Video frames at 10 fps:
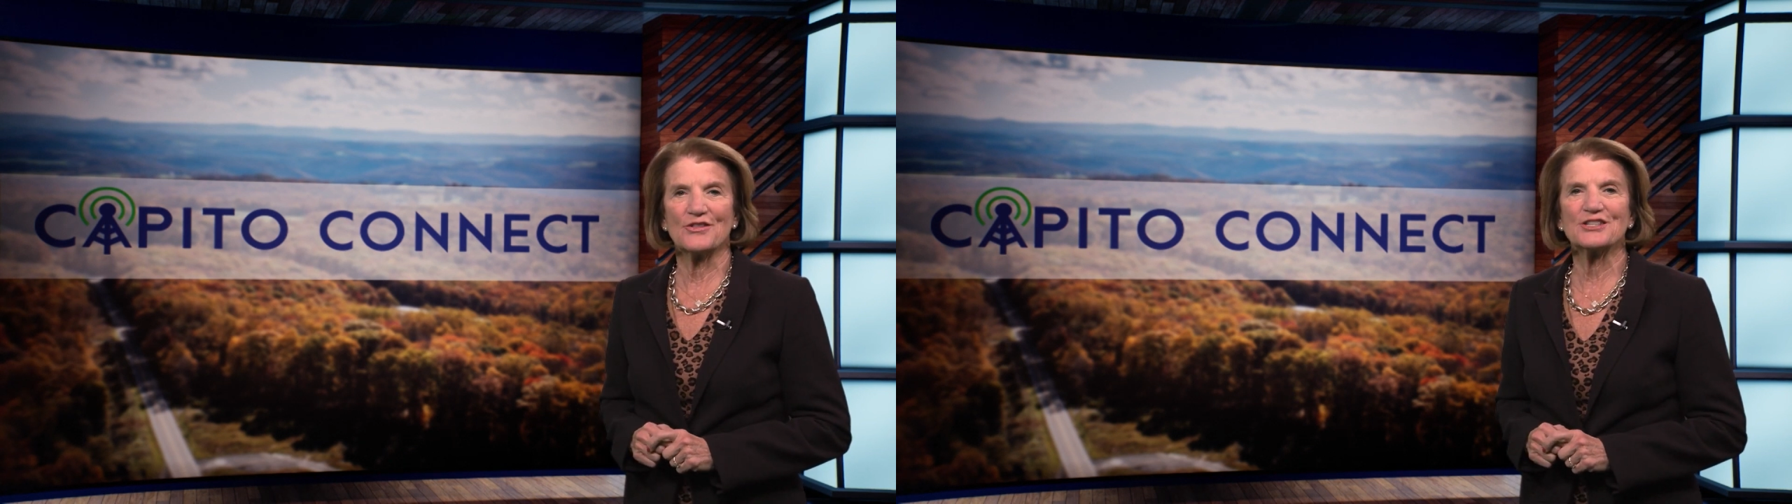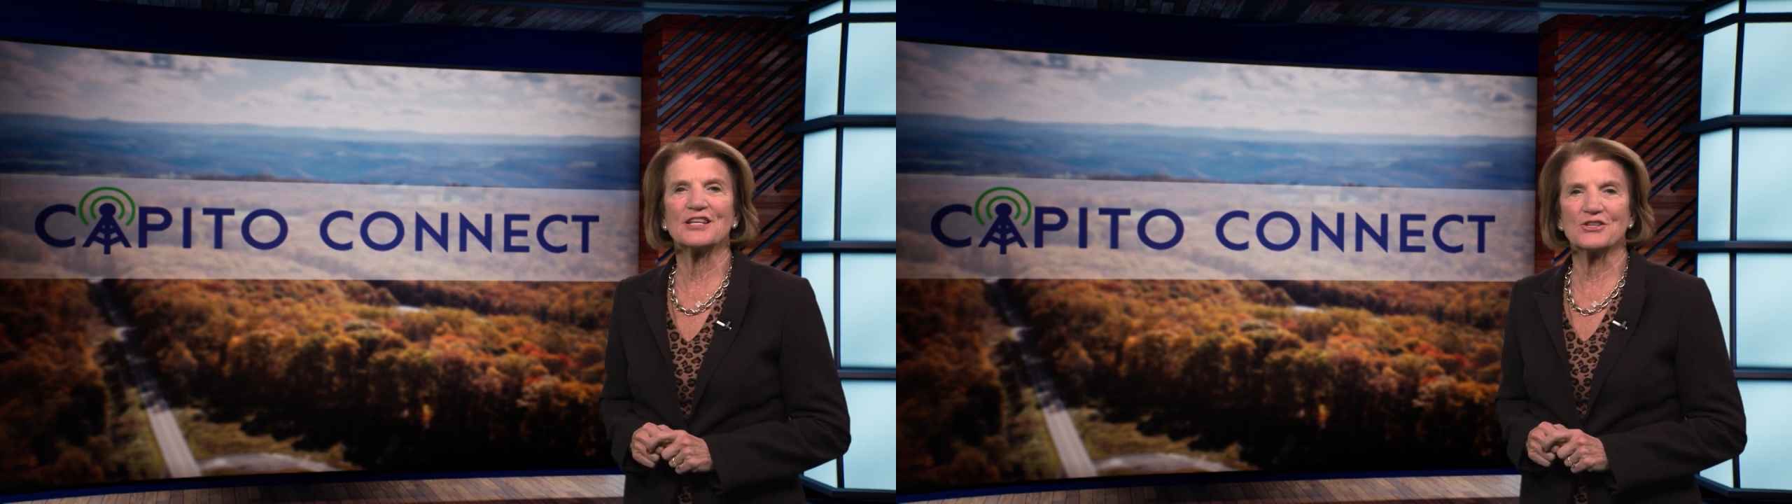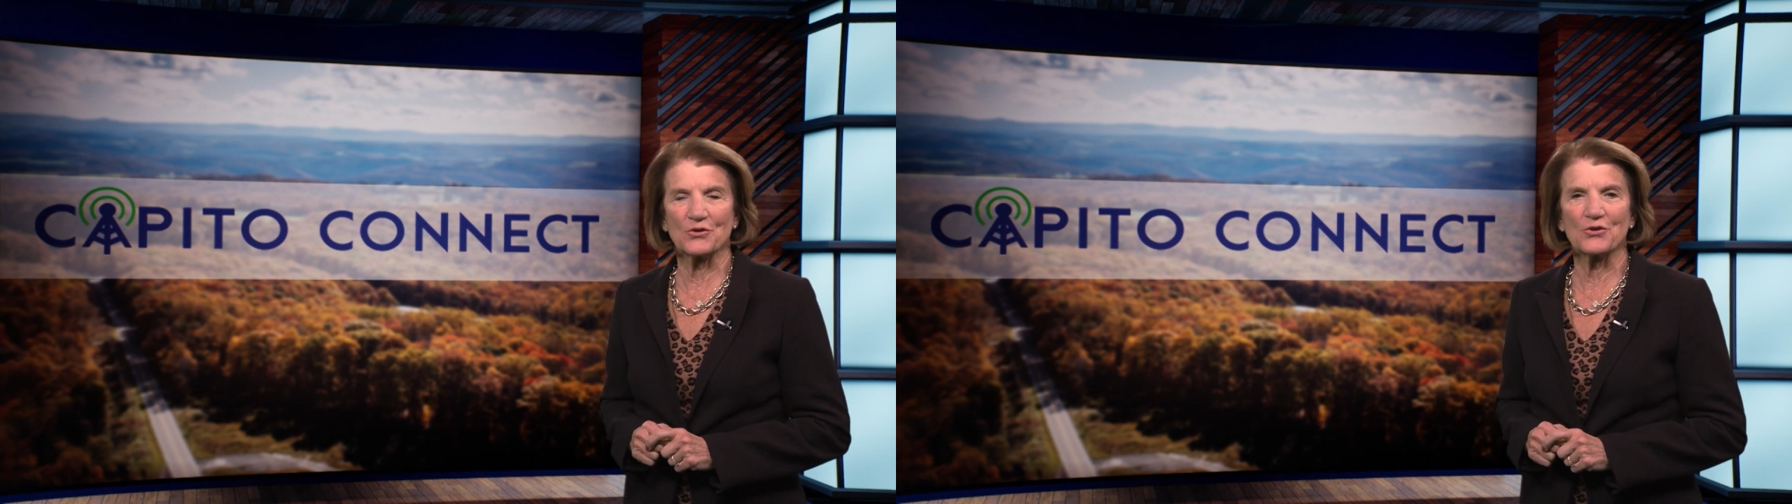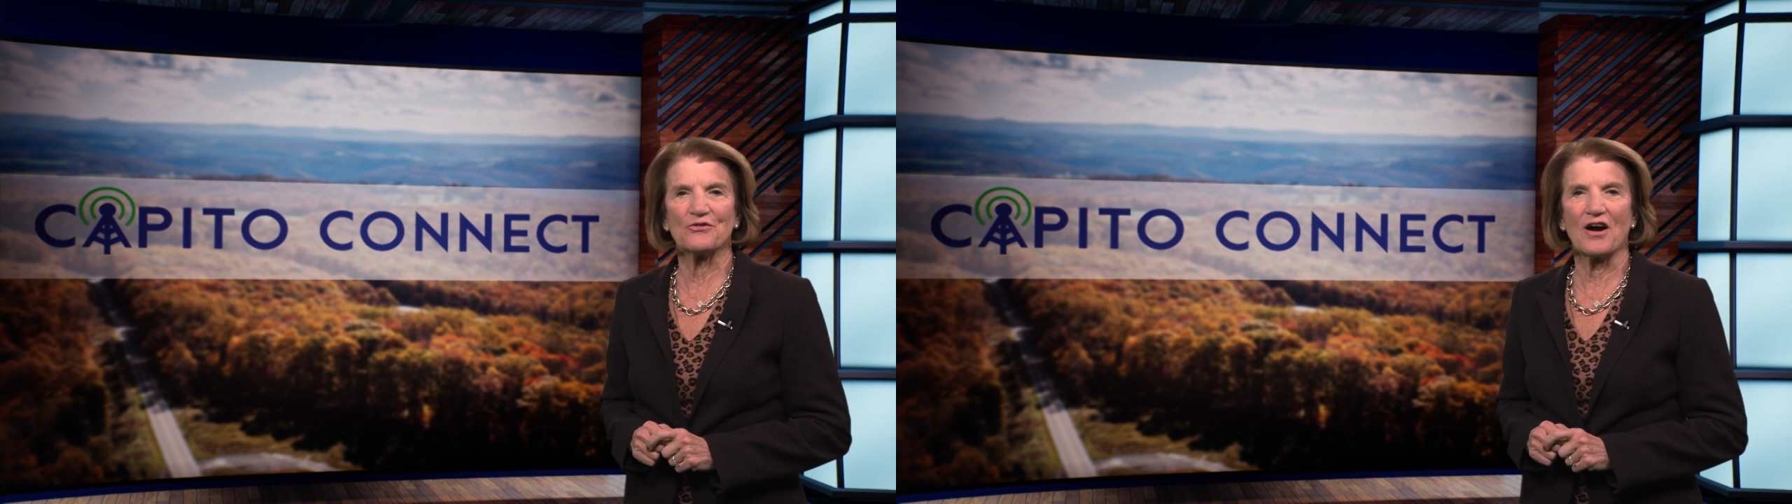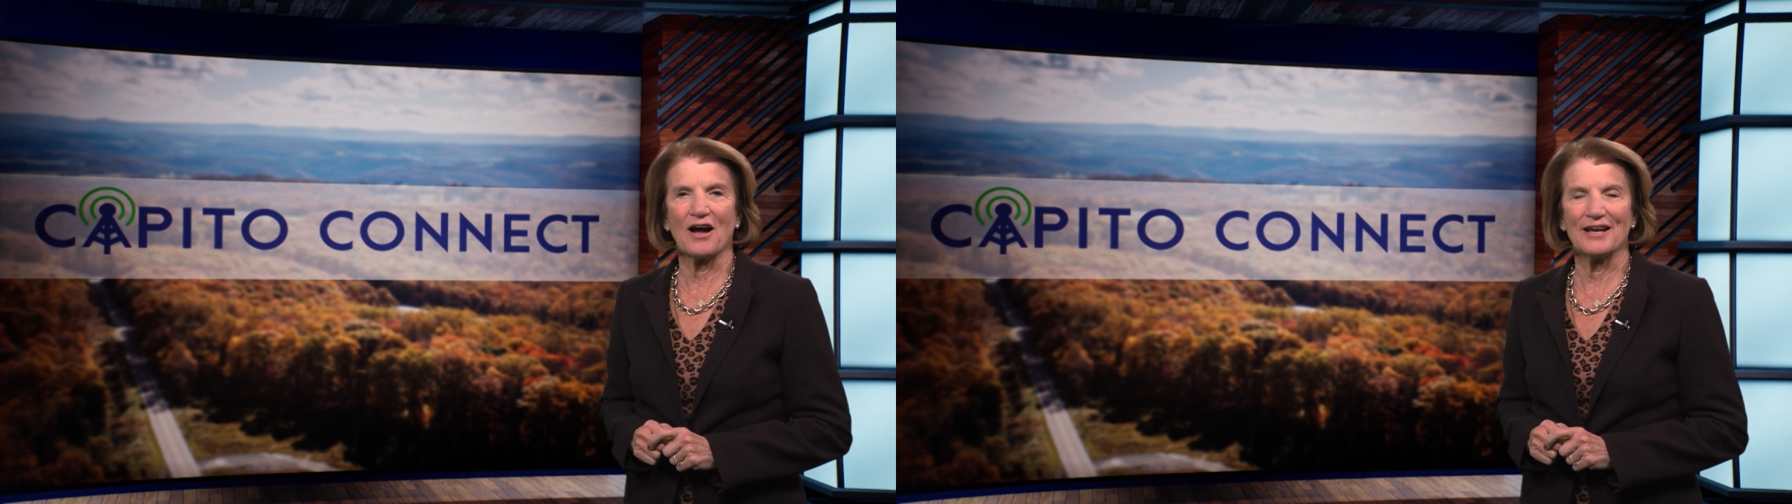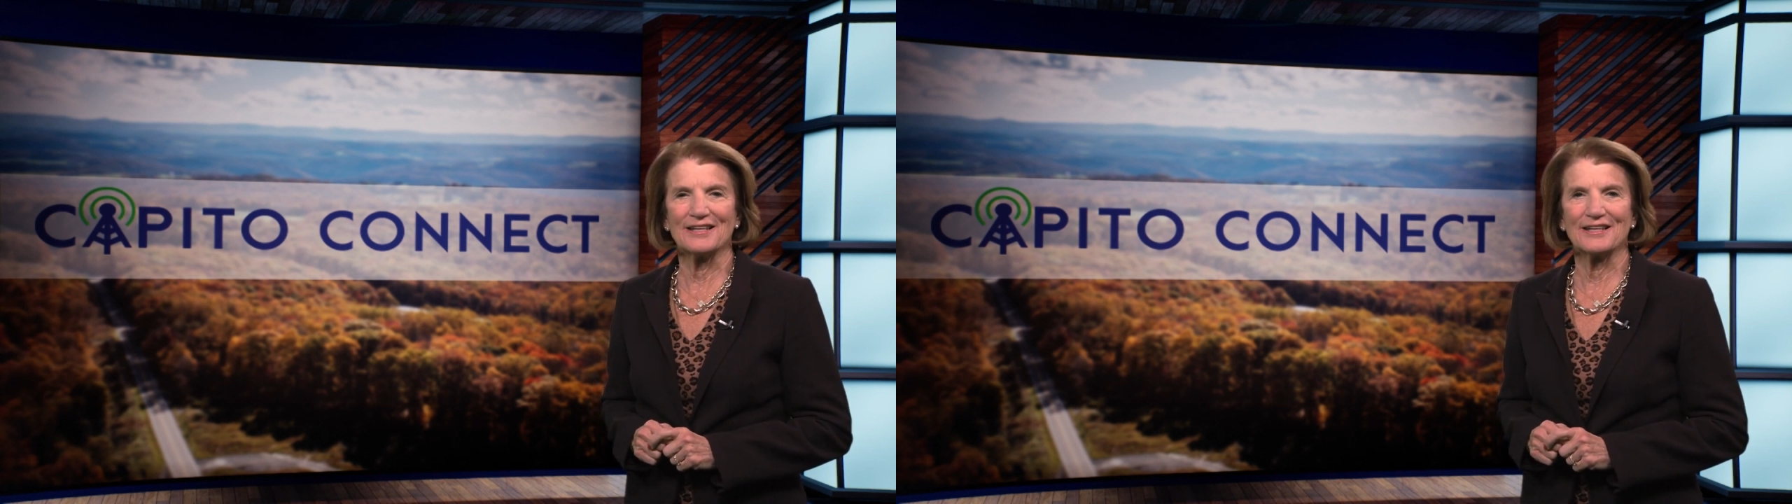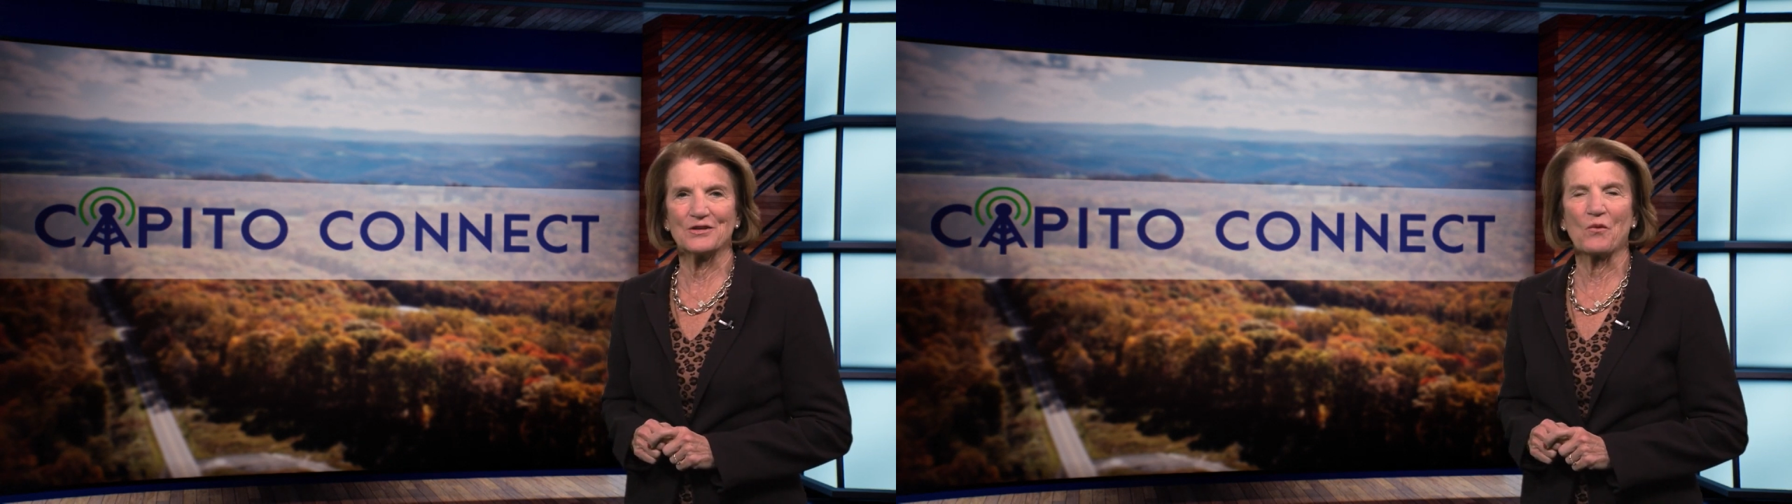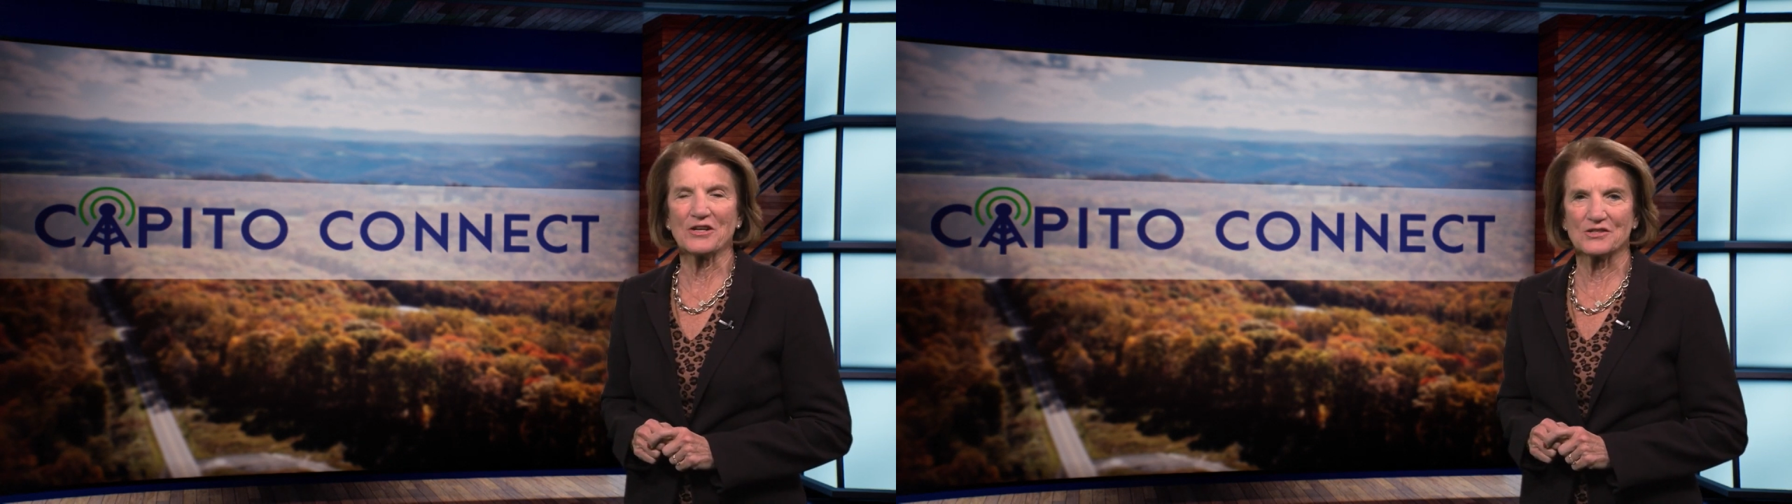the digital divide
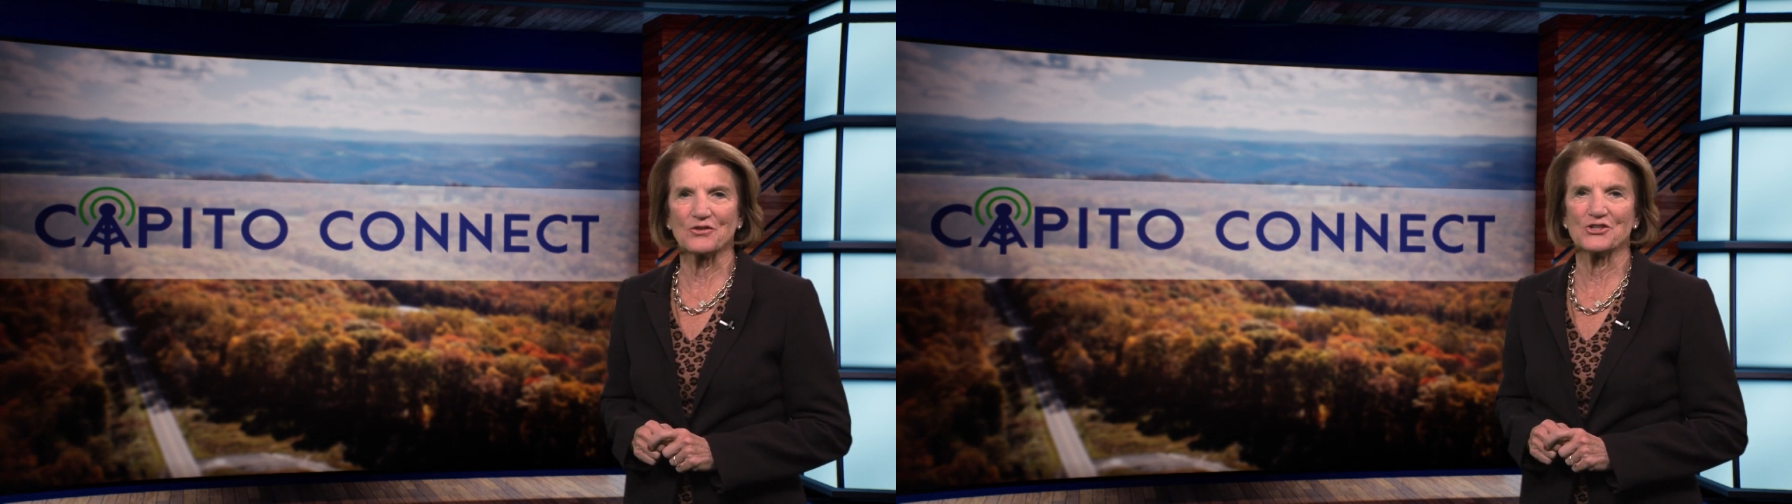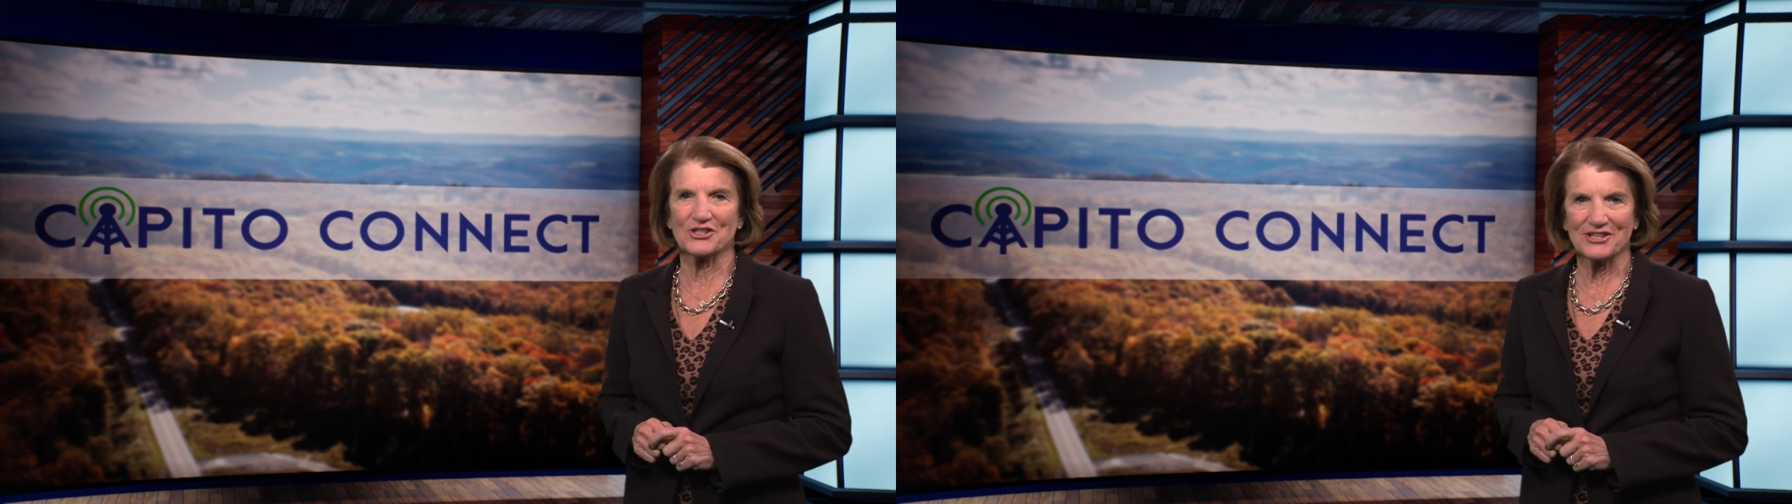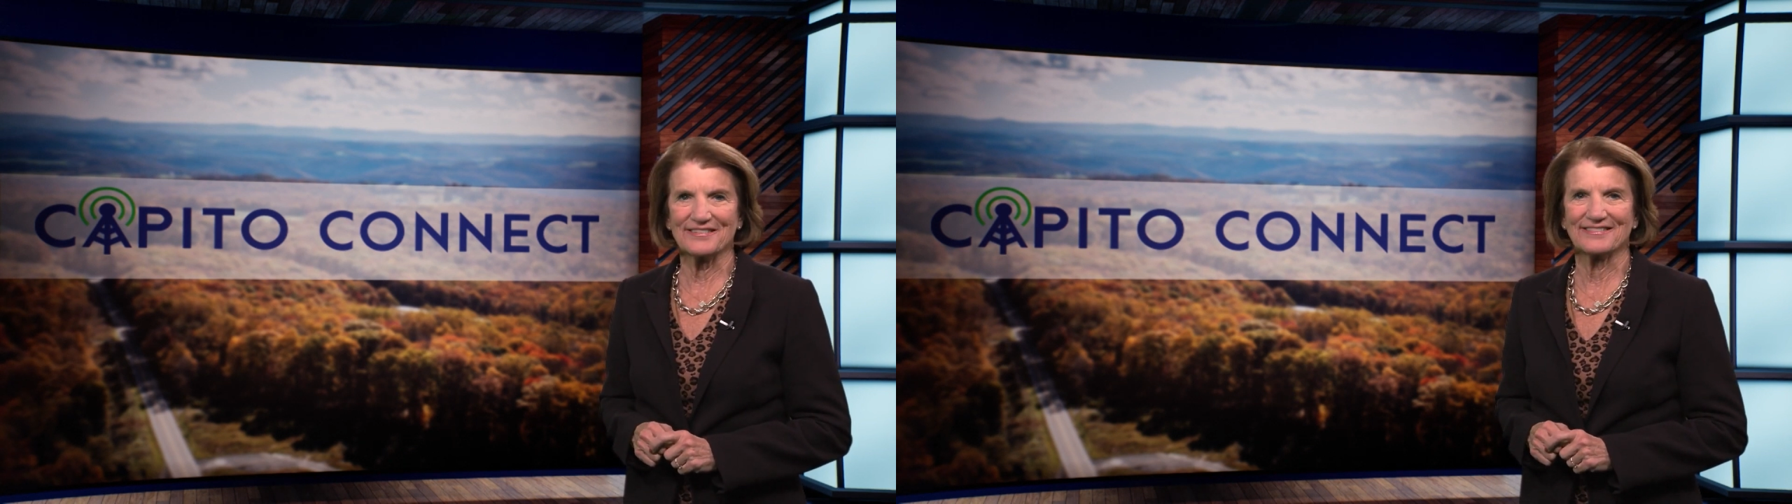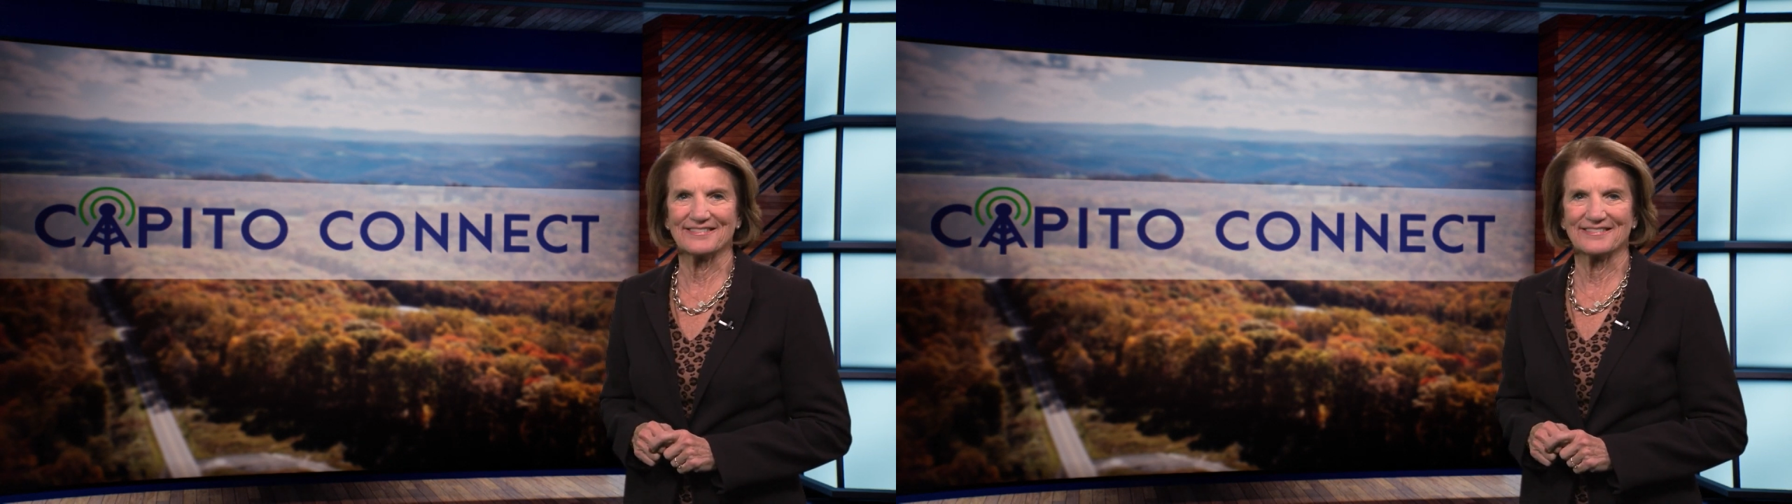in West Virginia.